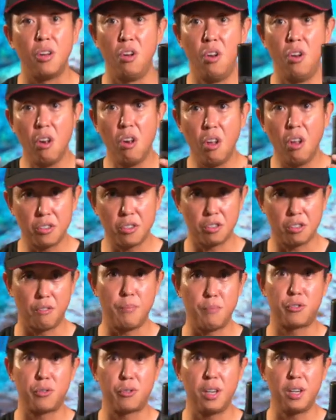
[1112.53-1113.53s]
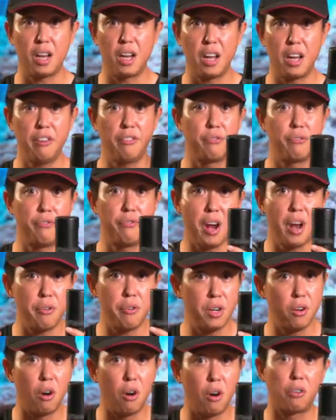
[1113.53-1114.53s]
lots of battery life,
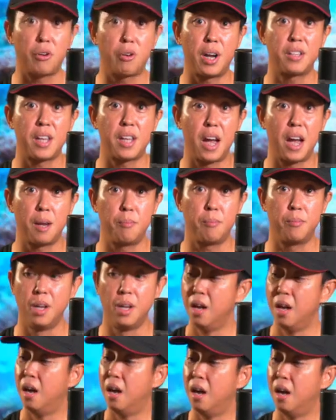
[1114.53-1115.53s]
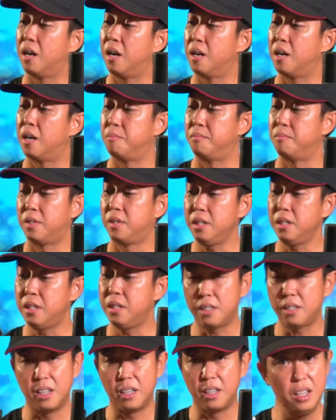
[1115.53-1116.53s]
very long run time.
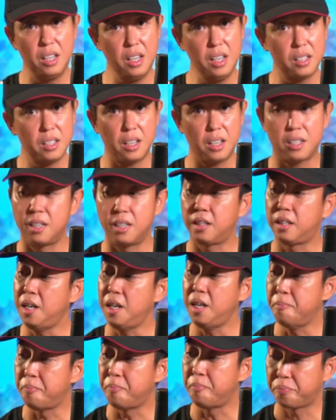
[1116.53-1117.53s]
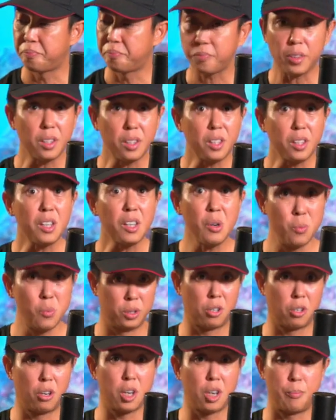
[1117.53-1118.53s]
This is the D630.
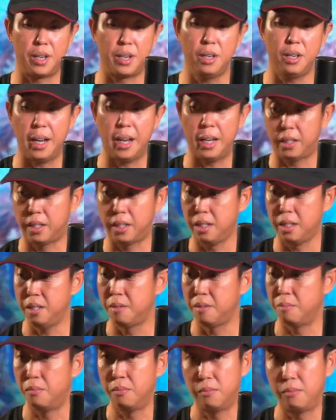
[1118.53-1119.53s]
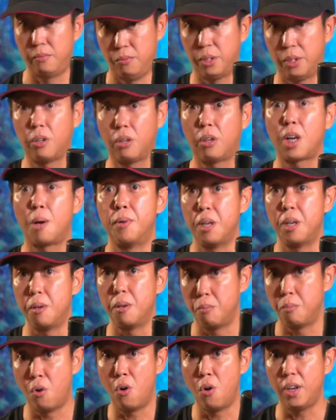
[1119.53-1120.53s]
We'll talk about it later. We'll talk about
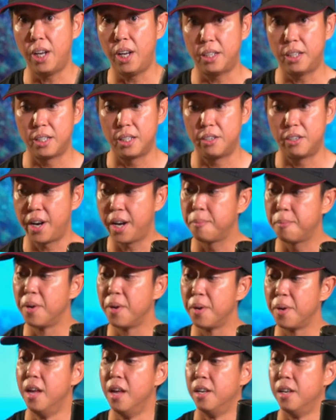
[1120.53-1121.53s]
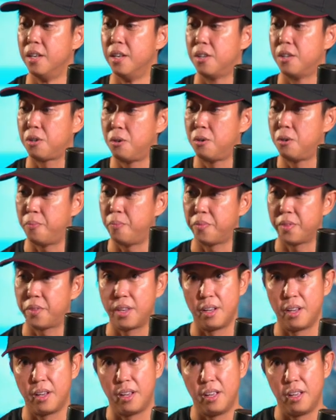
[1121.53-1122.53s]
it more later, right? So
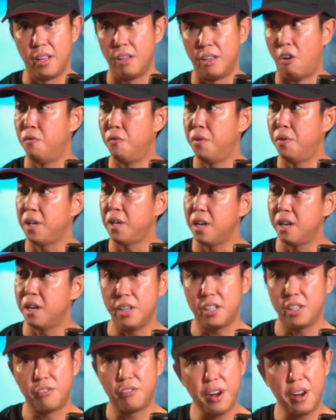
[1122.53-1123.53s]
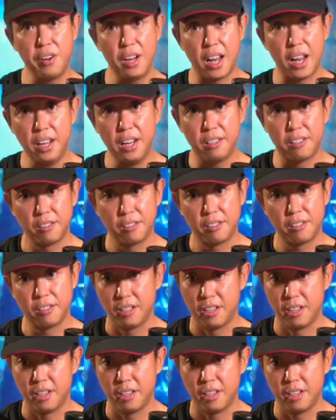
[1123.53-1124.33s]
over here, it's very light.